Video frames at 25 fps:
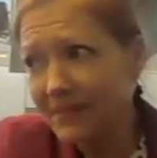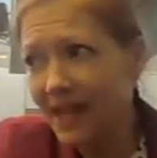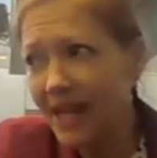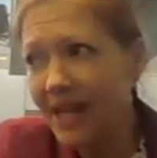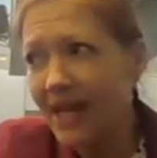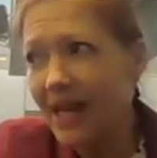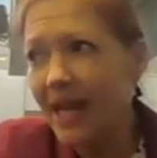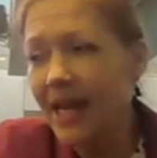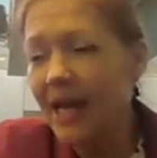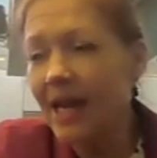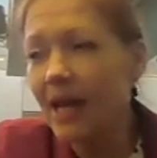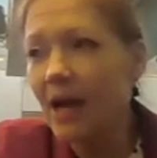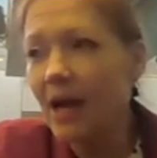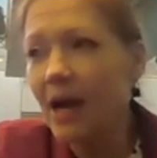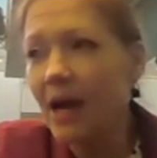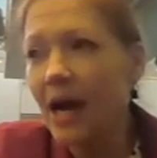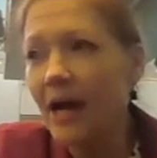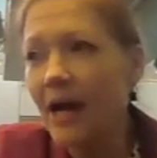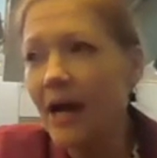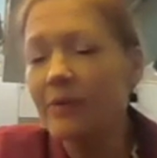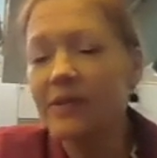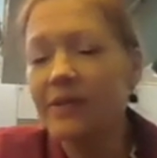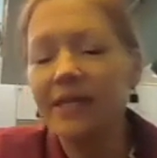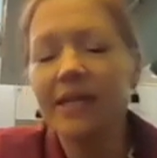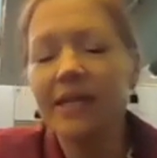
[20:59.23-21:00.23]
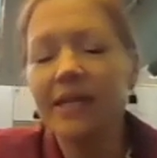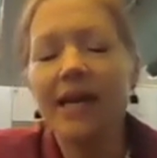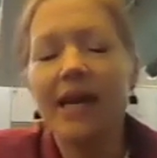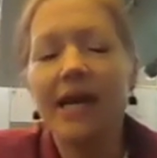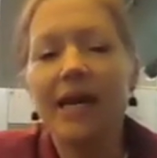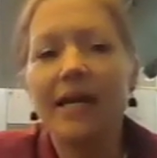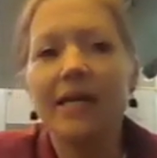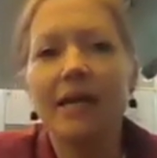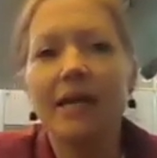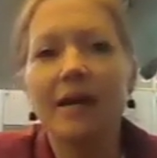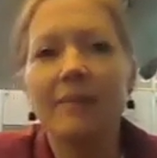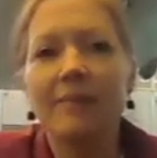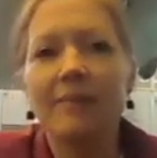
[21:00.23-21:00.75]
And I was going to
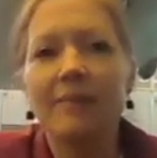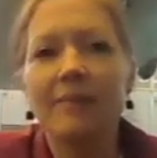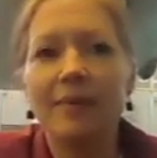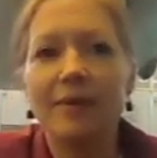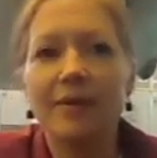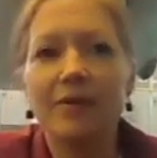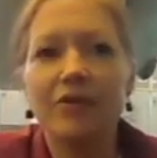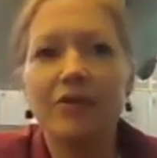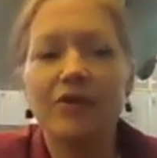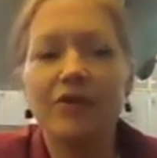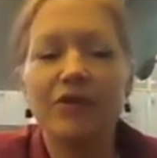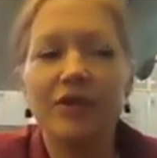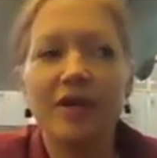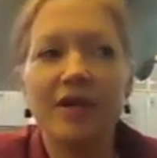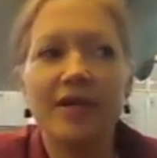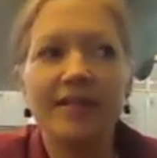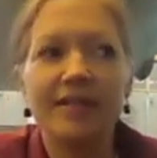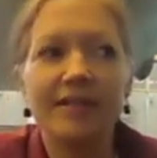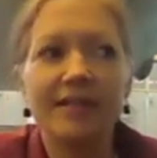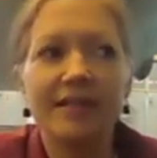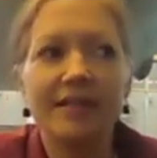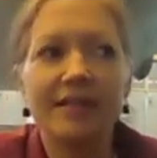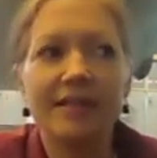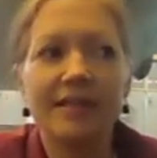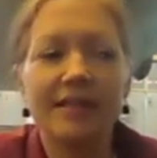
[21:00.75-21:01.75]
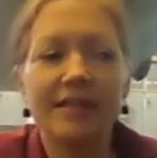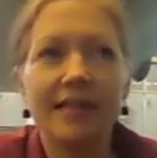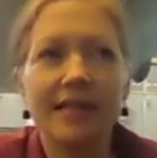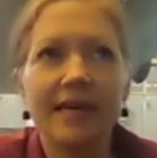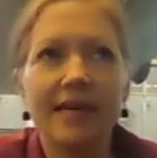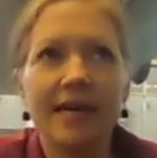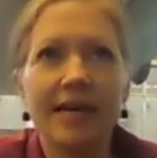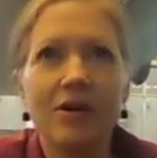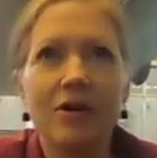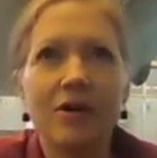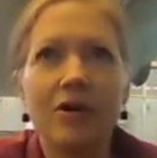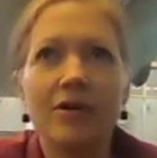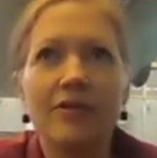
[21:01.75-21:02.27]
end up just like,
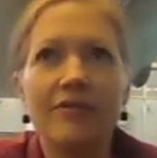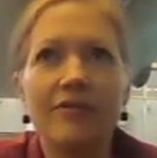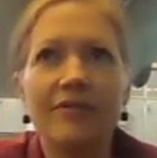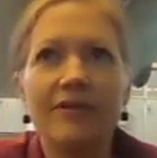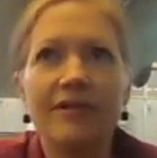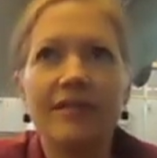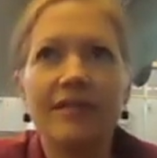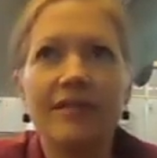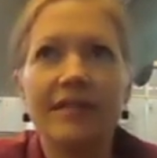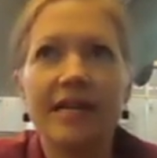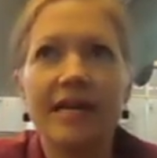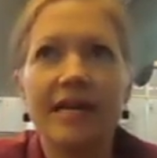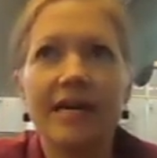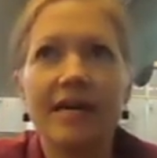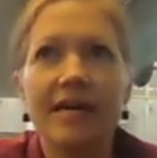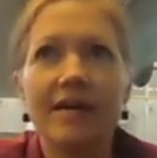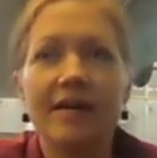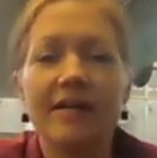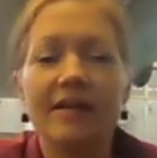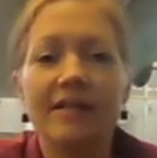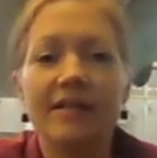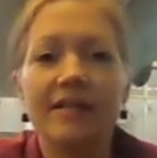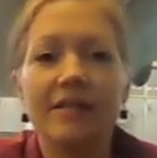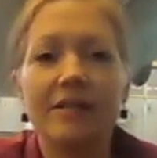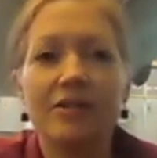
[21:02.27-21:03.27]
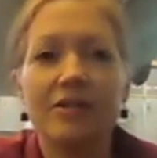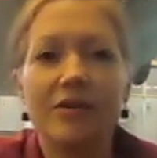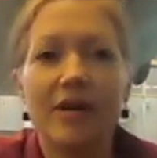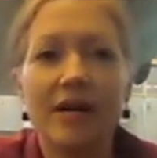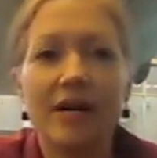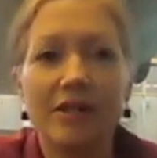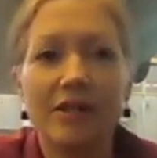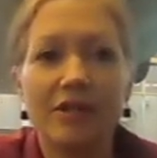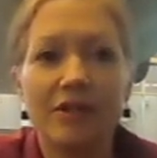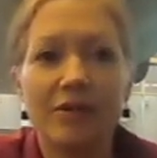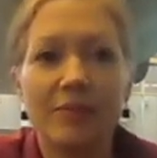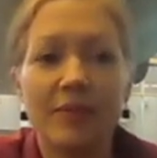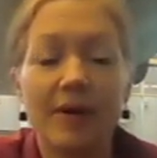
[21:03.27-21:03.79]
I could have stayed on as the
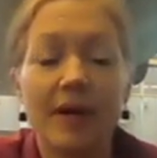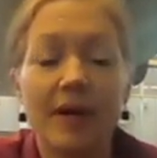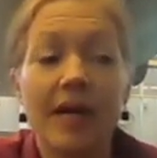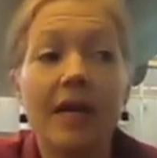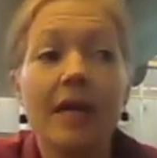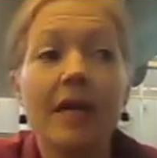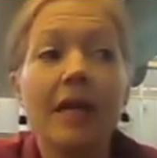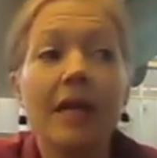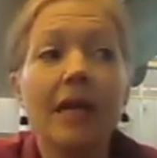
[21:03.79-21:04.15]
director, but